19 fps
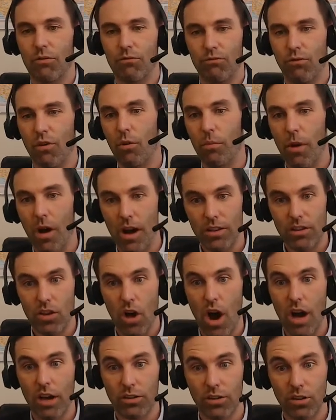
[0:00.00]
robot
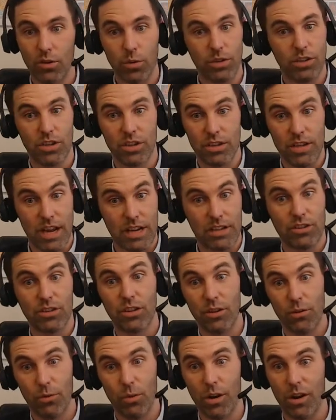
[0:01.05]
doctor, which is
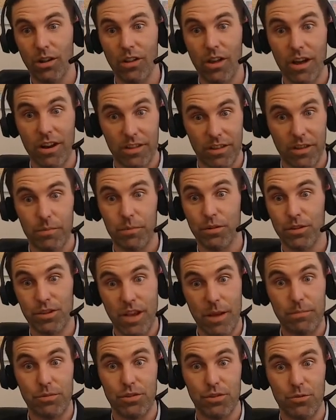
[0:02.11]
actually what a lot of the
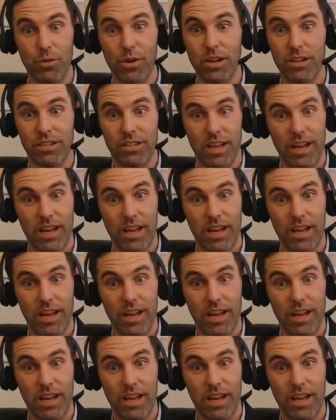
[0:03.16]
perception was,